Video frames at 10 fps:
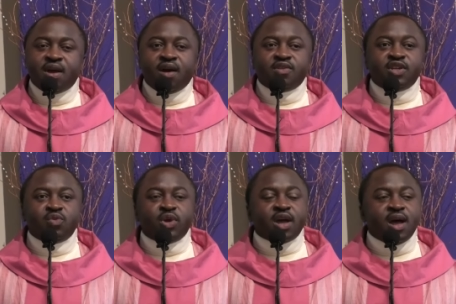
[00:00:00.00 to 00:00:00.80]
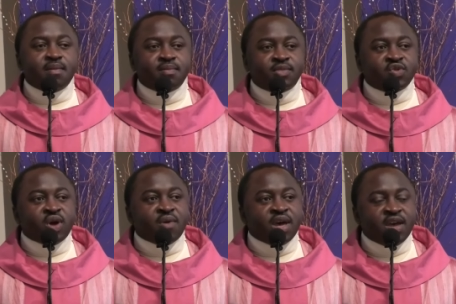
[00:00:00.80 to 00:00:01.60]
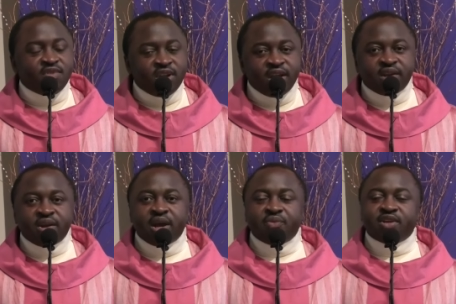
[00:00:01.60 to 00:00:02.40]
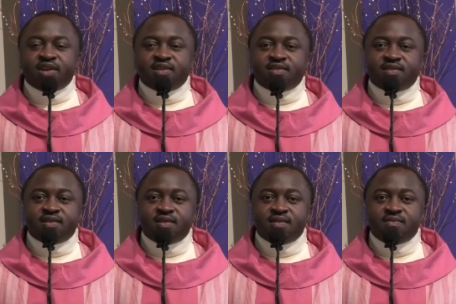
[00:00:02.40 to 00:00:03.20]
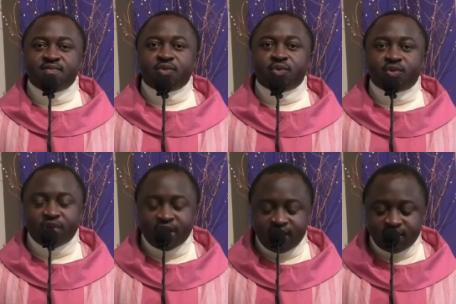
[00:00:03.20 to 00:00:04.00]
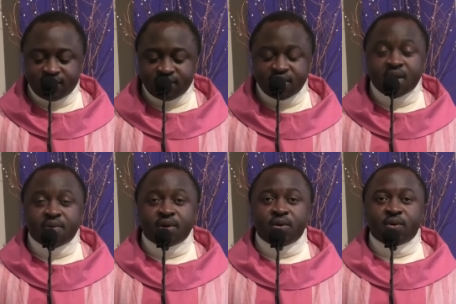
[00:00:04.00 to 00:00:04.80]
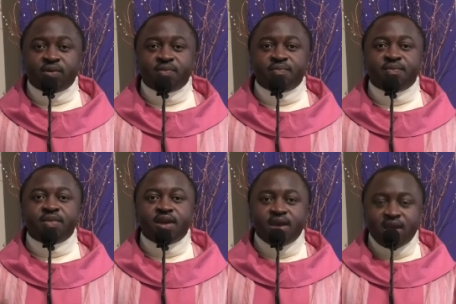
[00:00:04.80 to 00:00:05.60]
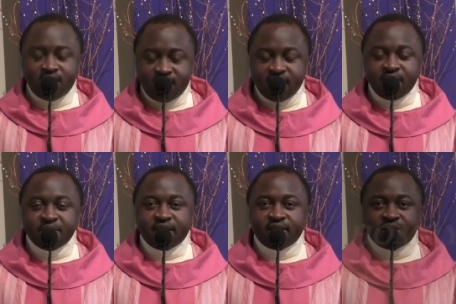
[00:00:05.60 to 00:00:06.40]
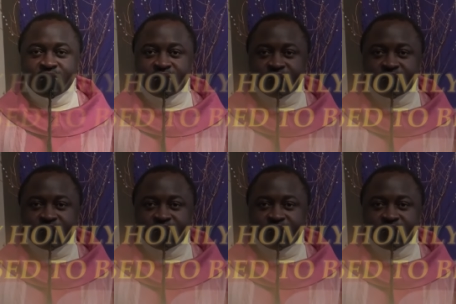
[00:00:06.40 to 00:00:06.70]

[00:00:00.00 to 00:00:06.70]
until we come to our heavenly inheritance through Christ our Lord. Amen.